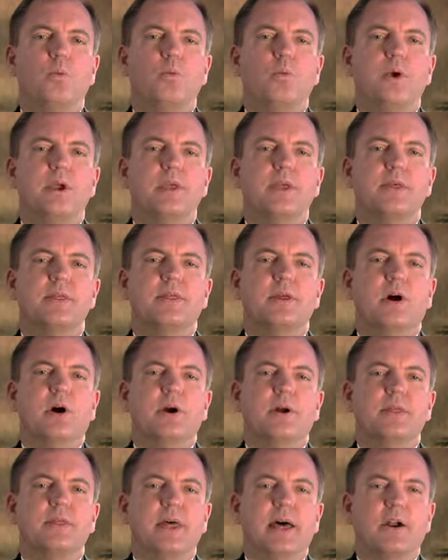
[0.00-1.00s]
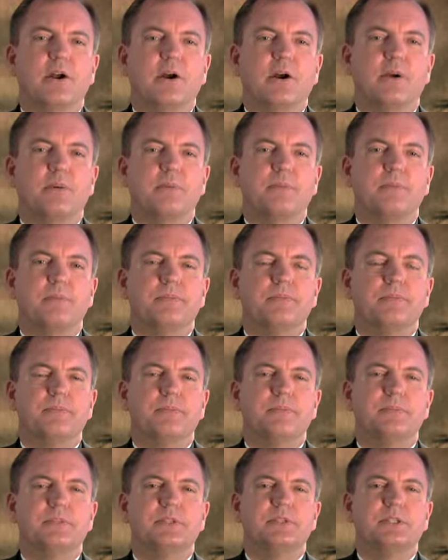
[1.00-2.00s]
with, uh, that are
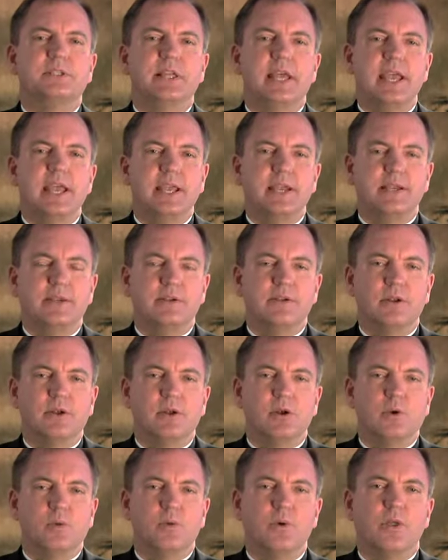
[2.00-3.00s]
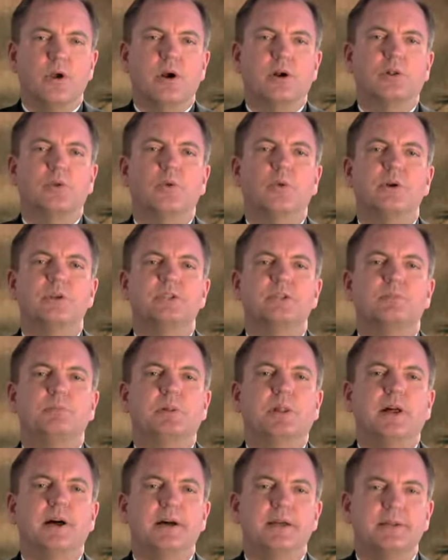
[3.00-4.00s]
stained with our Lord's
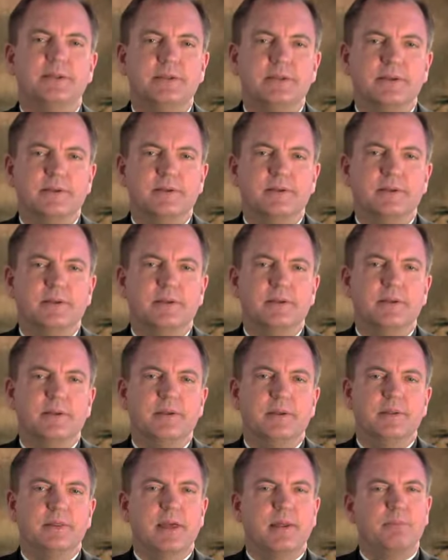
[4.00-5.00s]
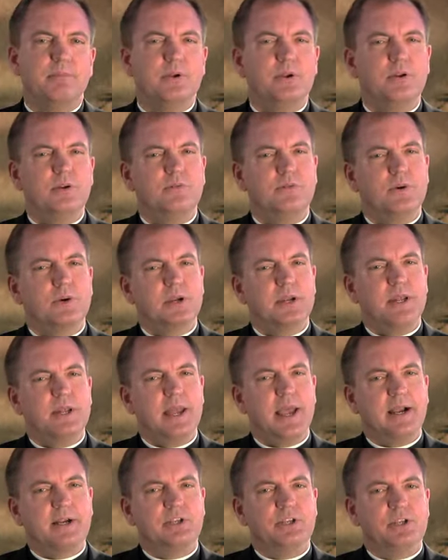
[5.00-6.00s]
blood that beautiful
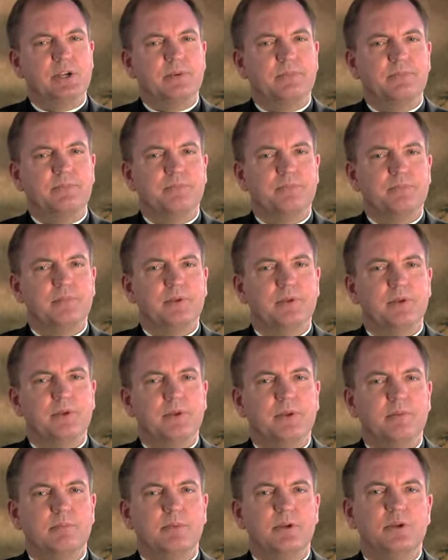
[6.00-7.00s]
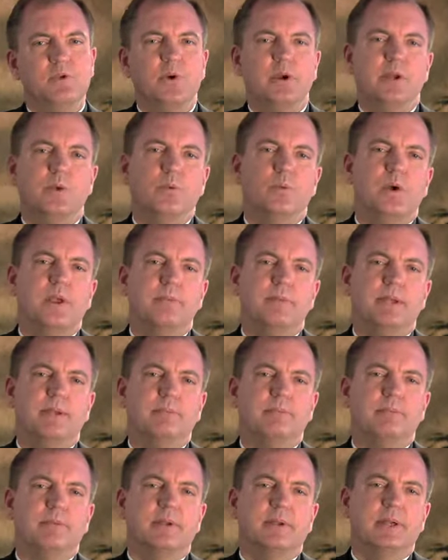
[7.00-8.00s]
connection between
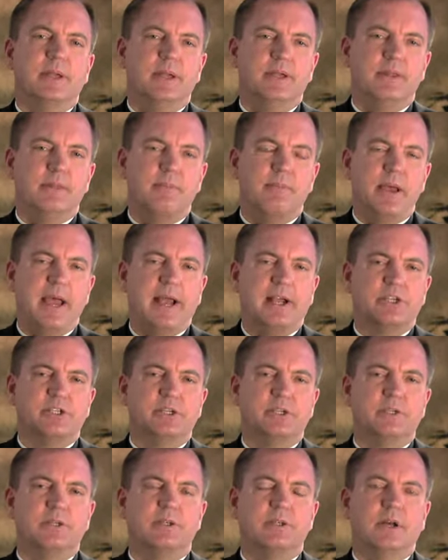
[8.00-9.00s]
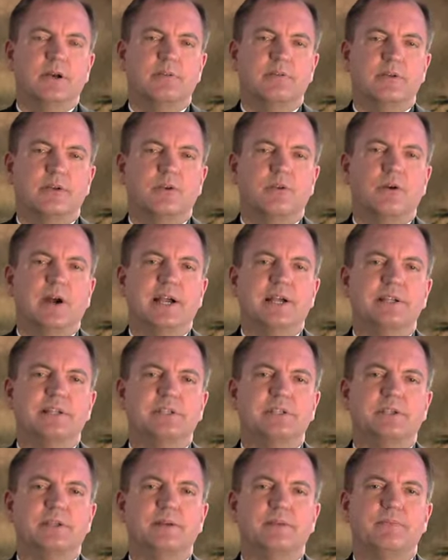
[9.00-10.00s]
women in the passion of the
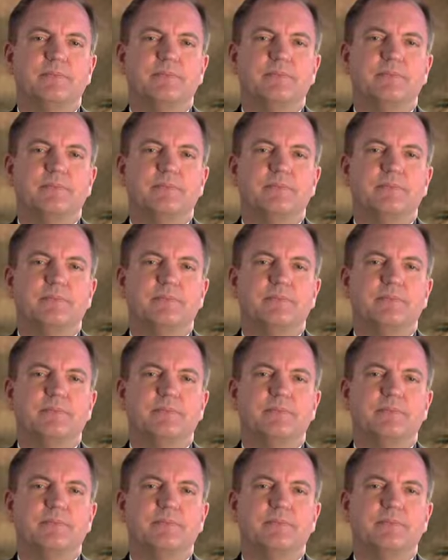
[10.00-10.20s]
Christ.